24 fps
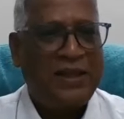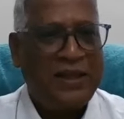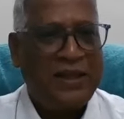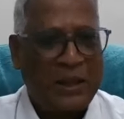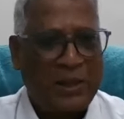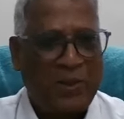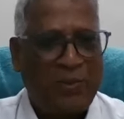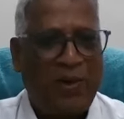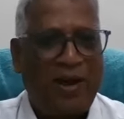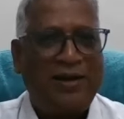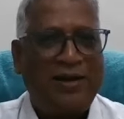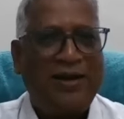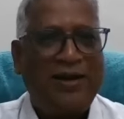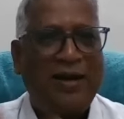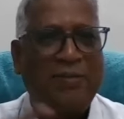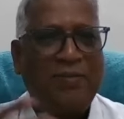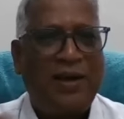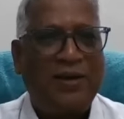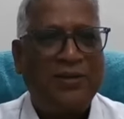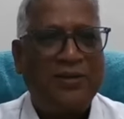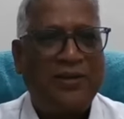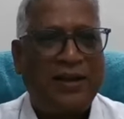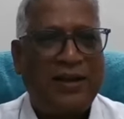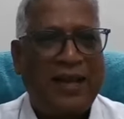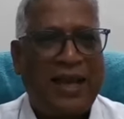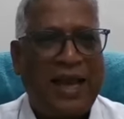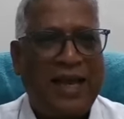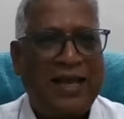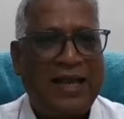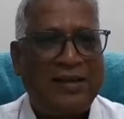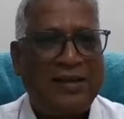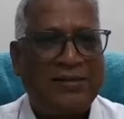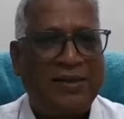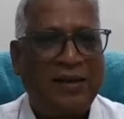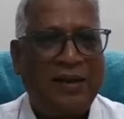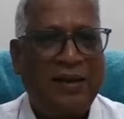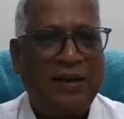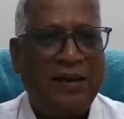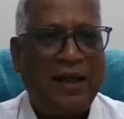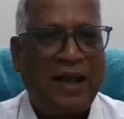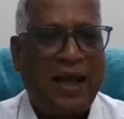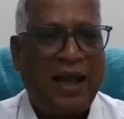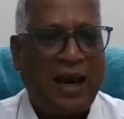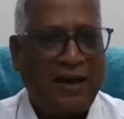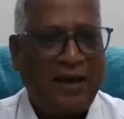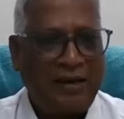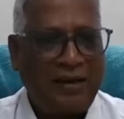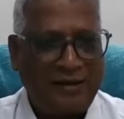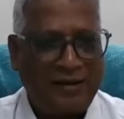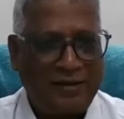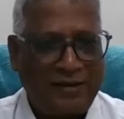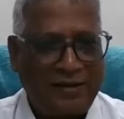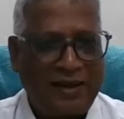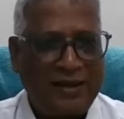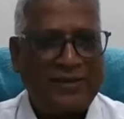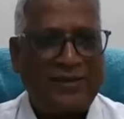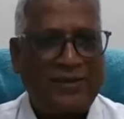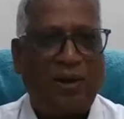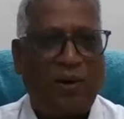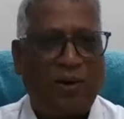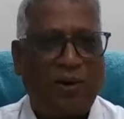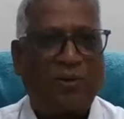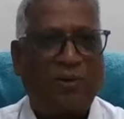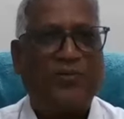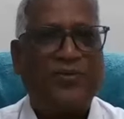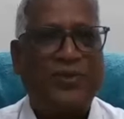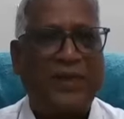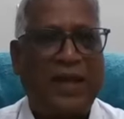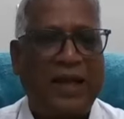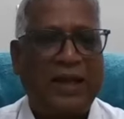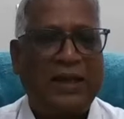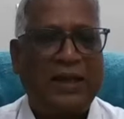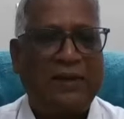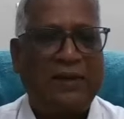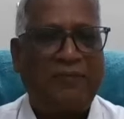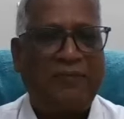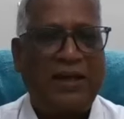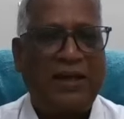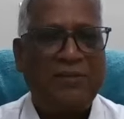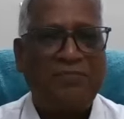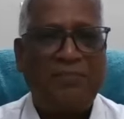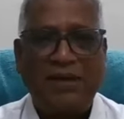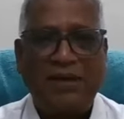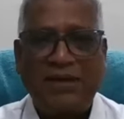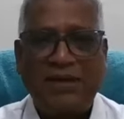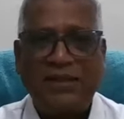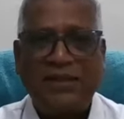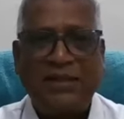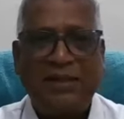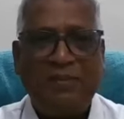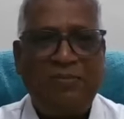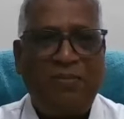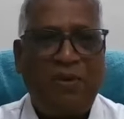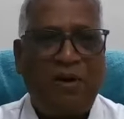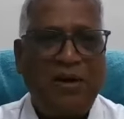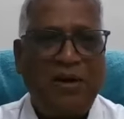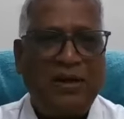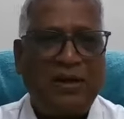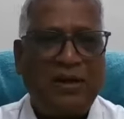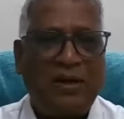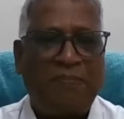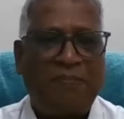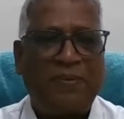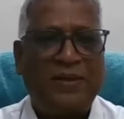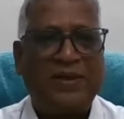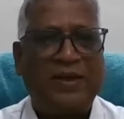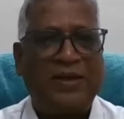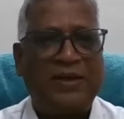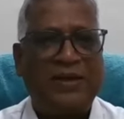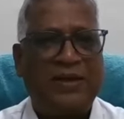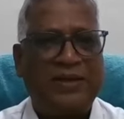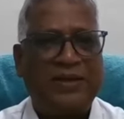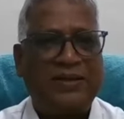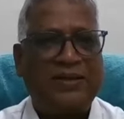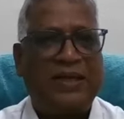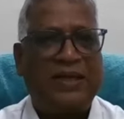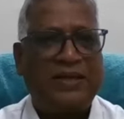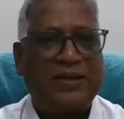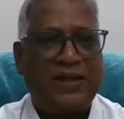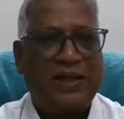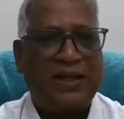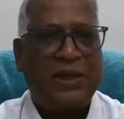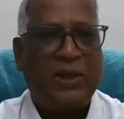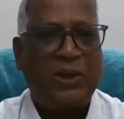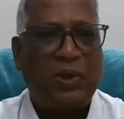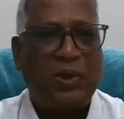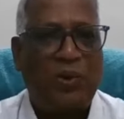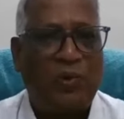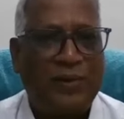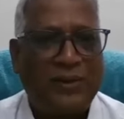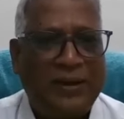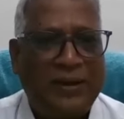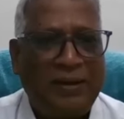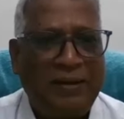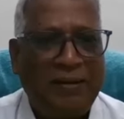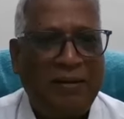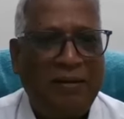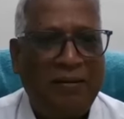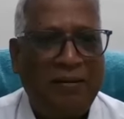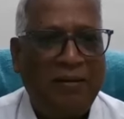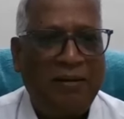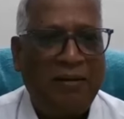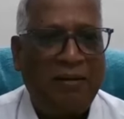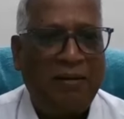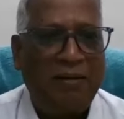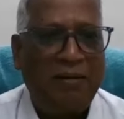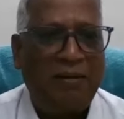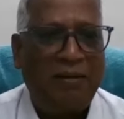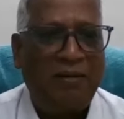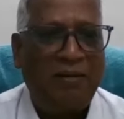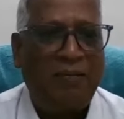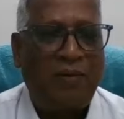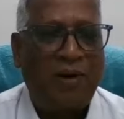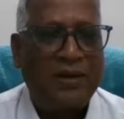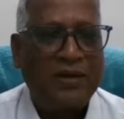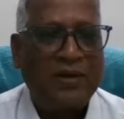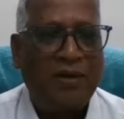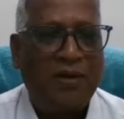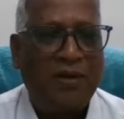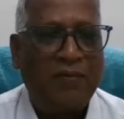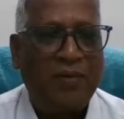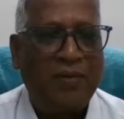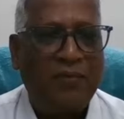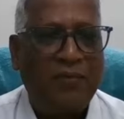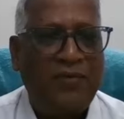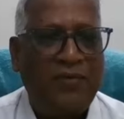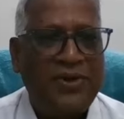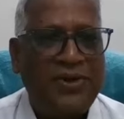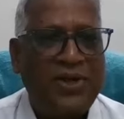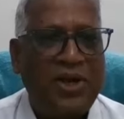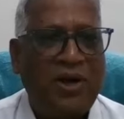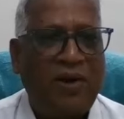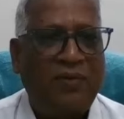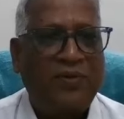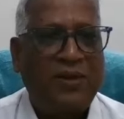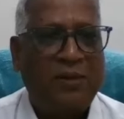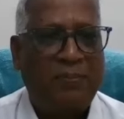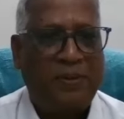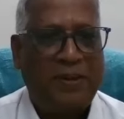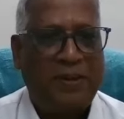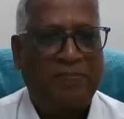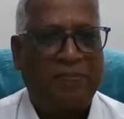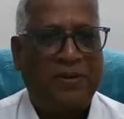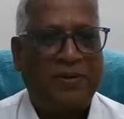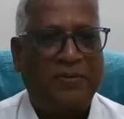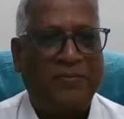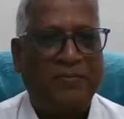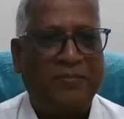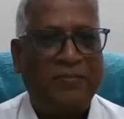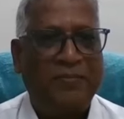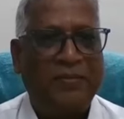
equality among the caste, and it takes a lot of sacrifice. But the symbolic representation has taken over the vision of the people.